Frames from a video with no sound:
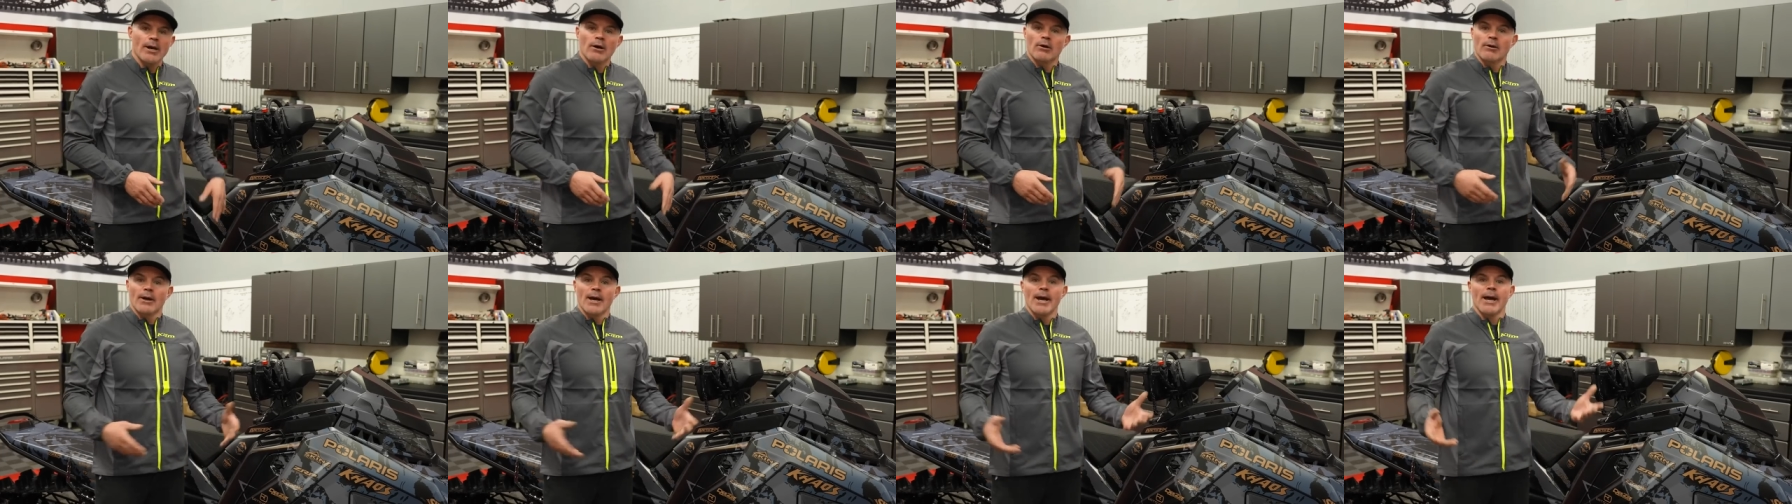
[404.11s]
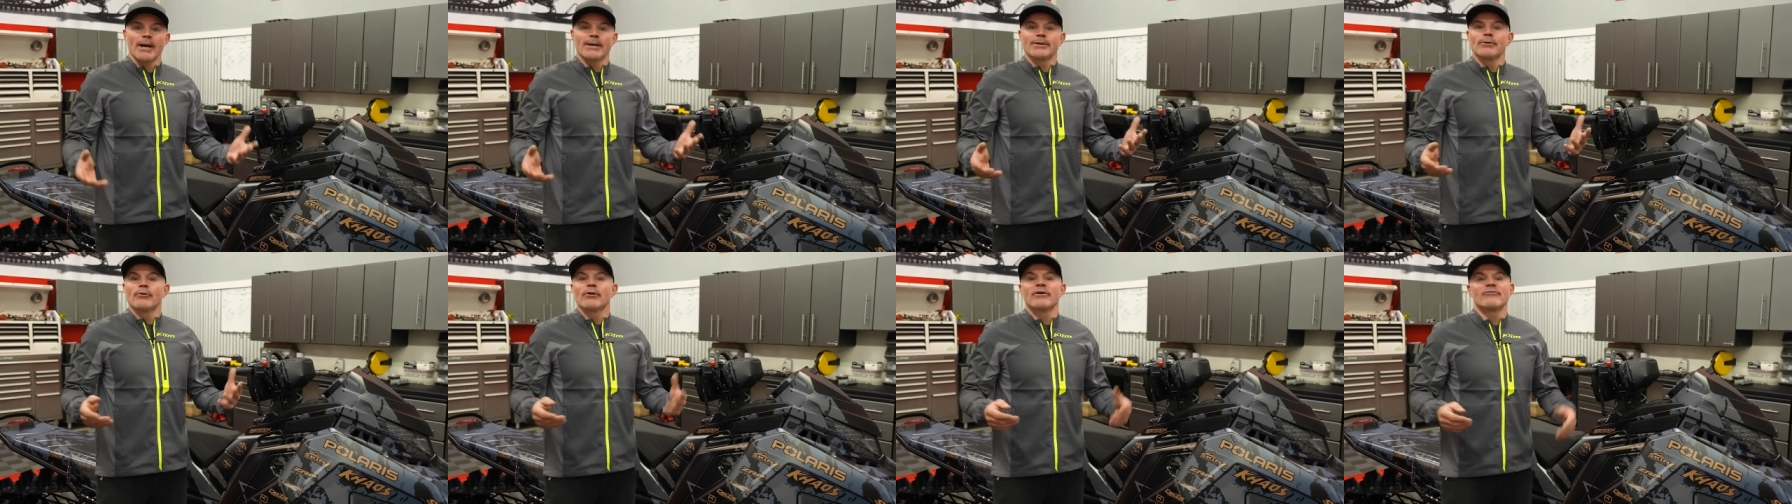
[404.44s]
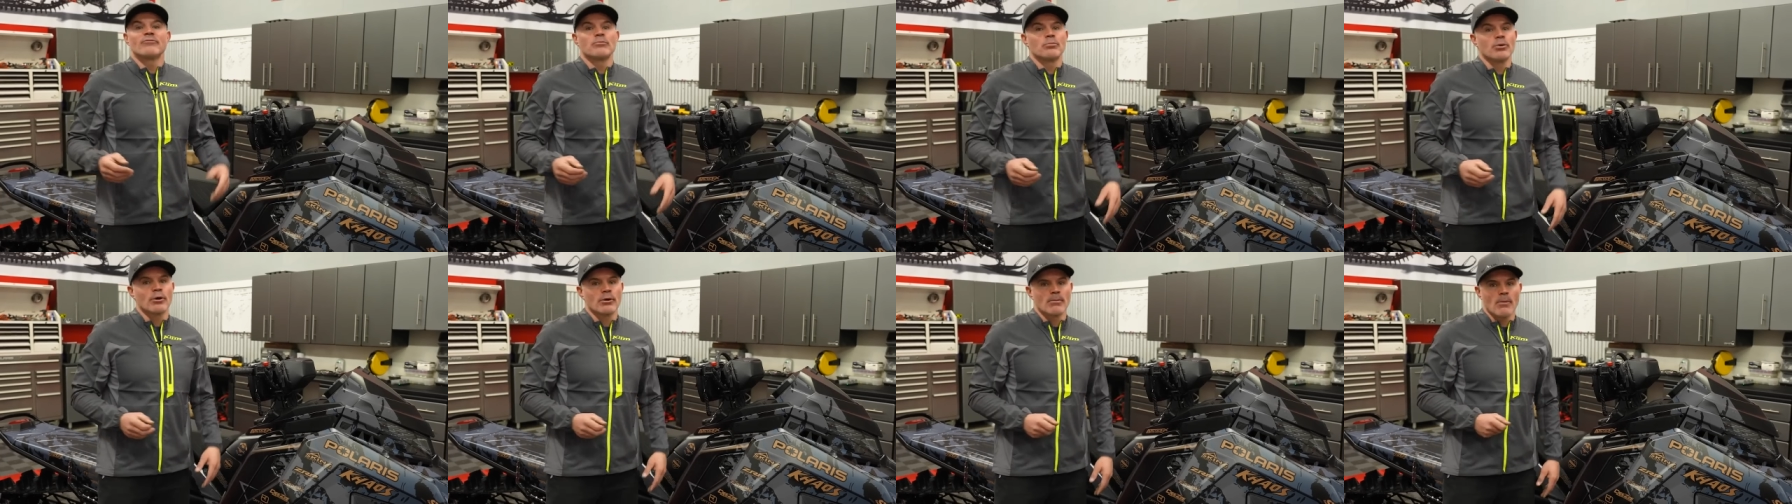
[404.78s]
or heck, don't
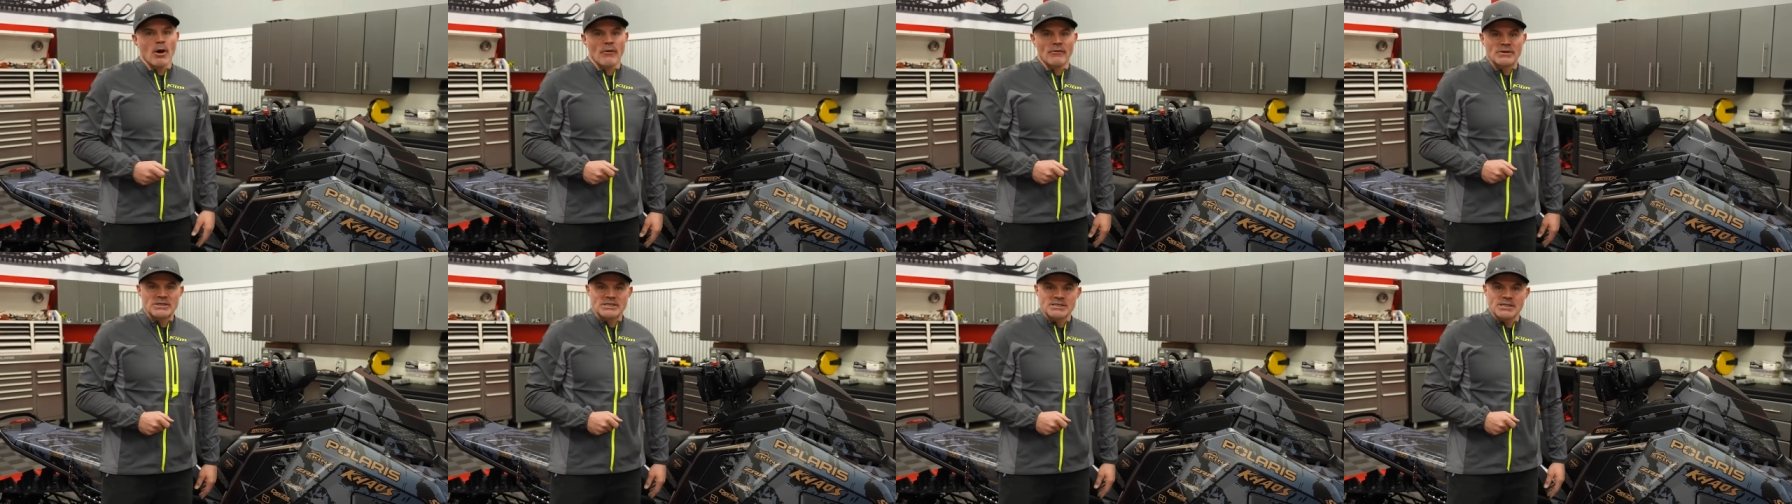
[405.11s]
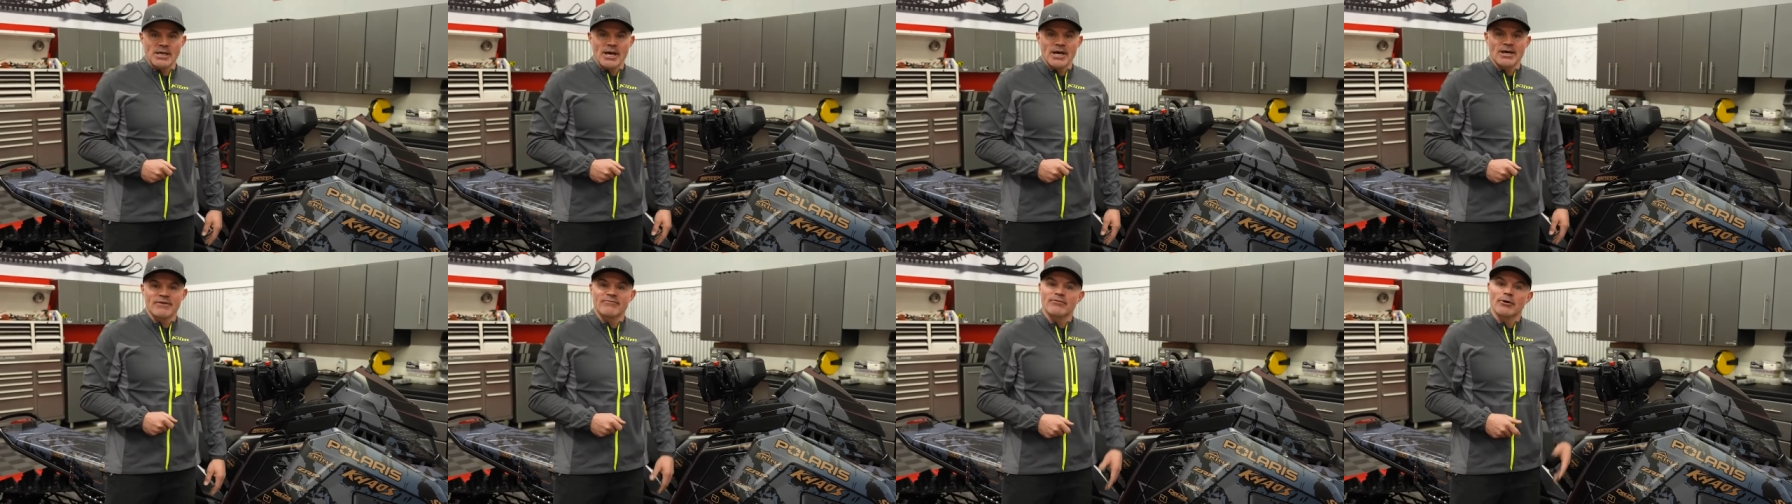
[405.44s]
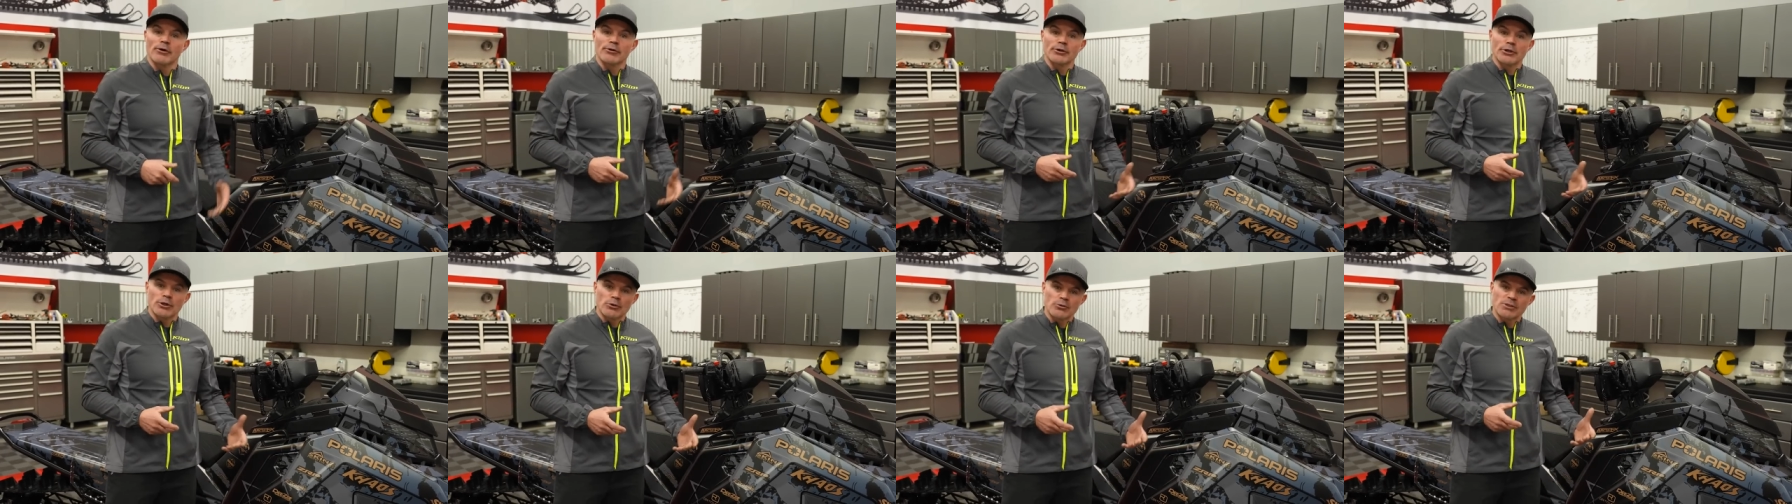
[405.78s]
even put them on the sled if
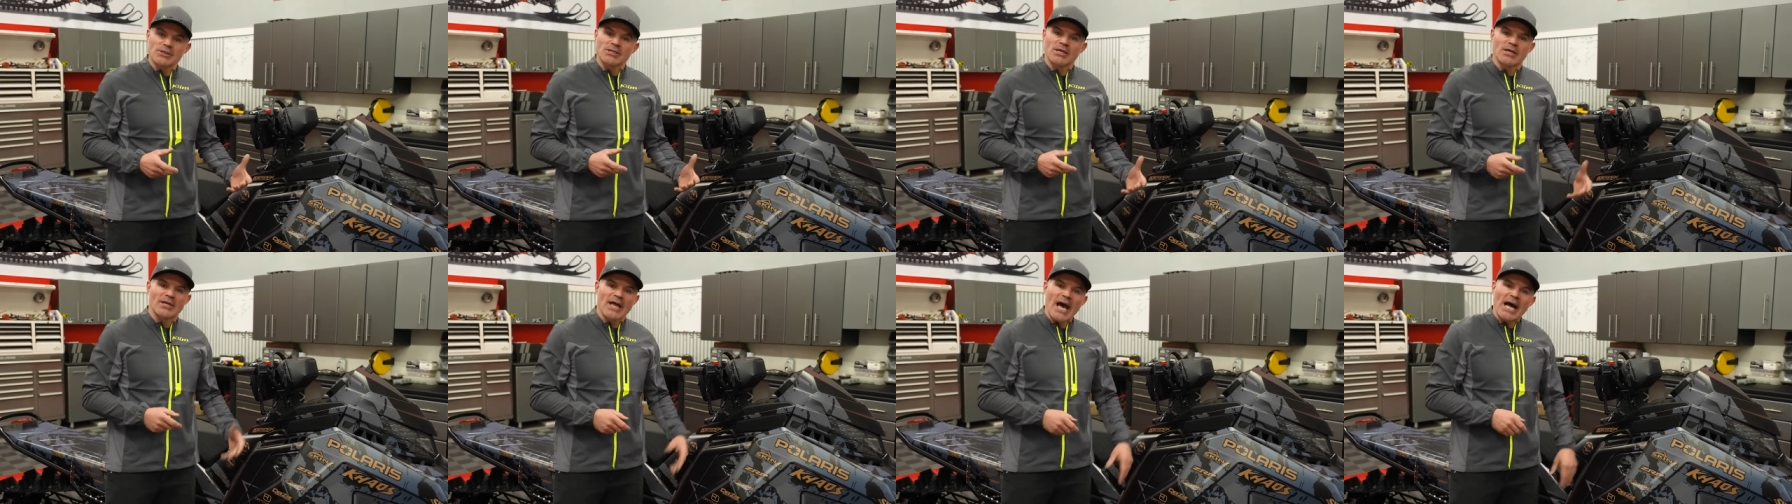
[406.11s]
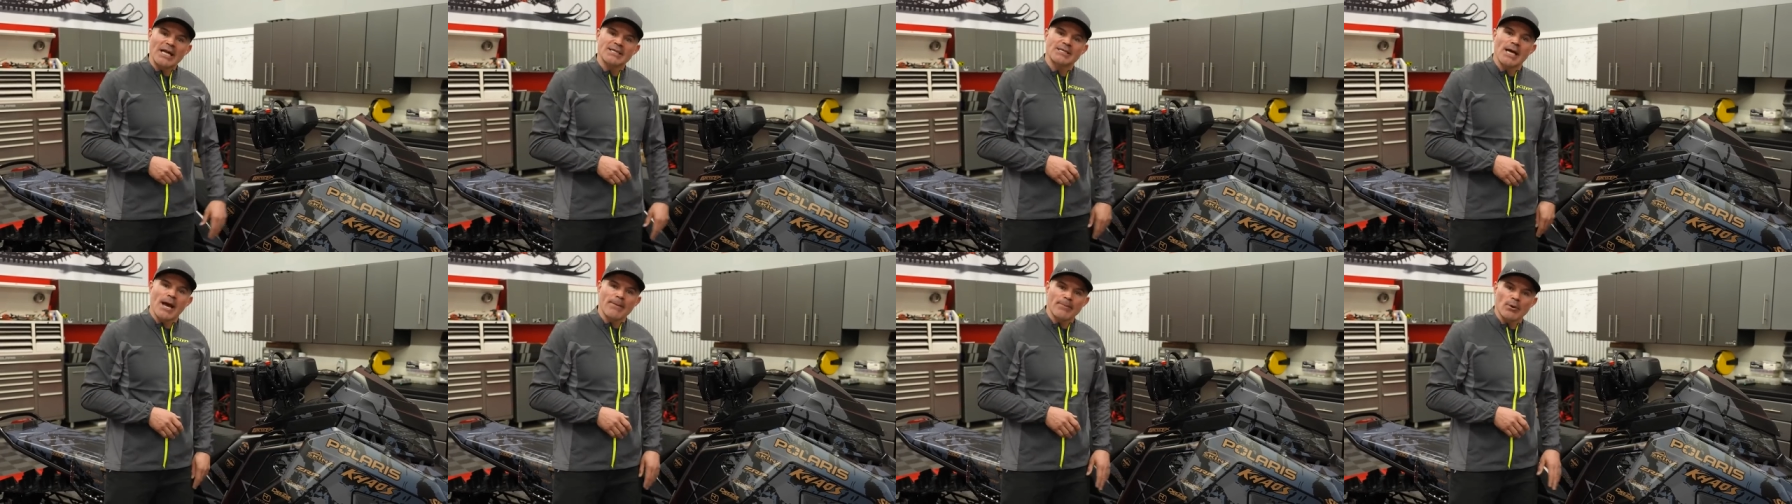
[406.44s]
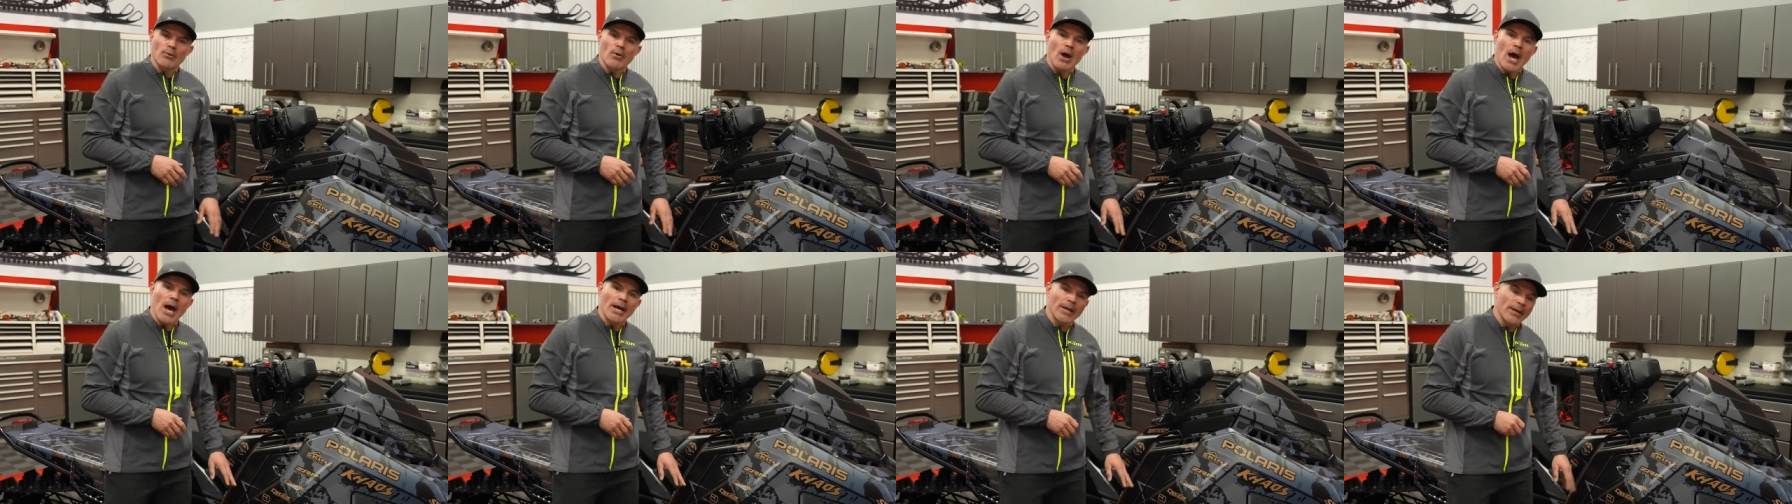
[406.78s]
you're used to that type of
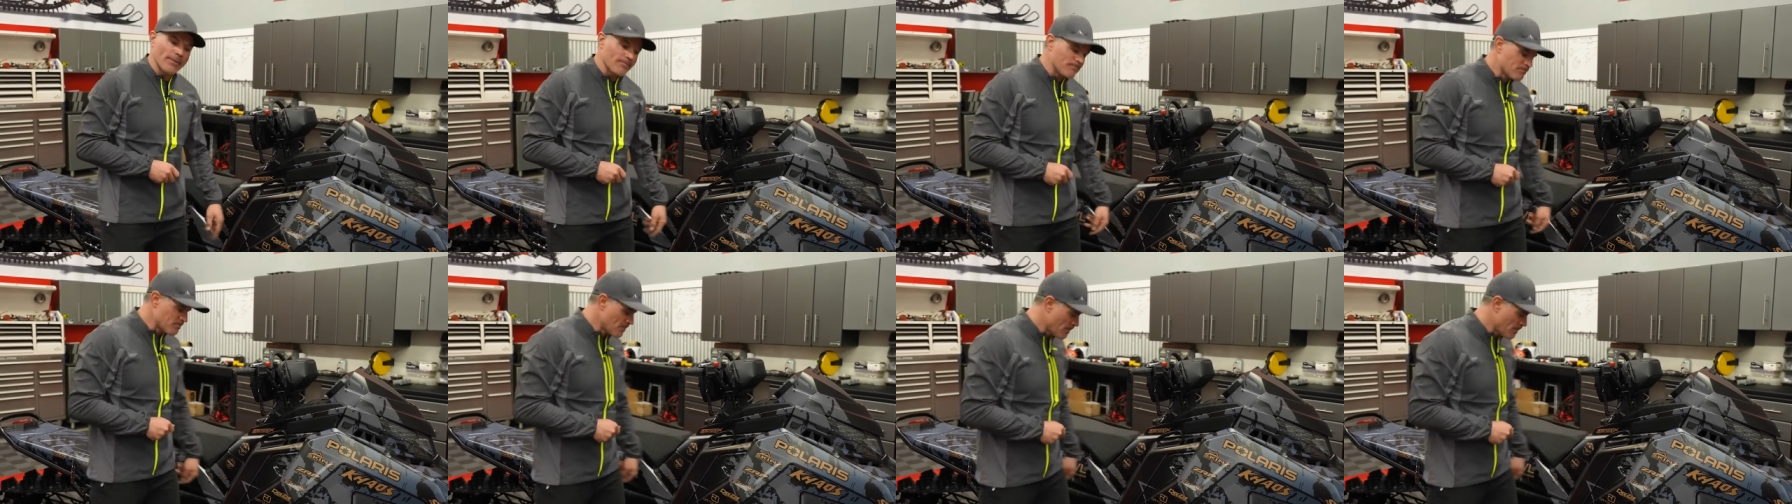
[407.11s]
riding.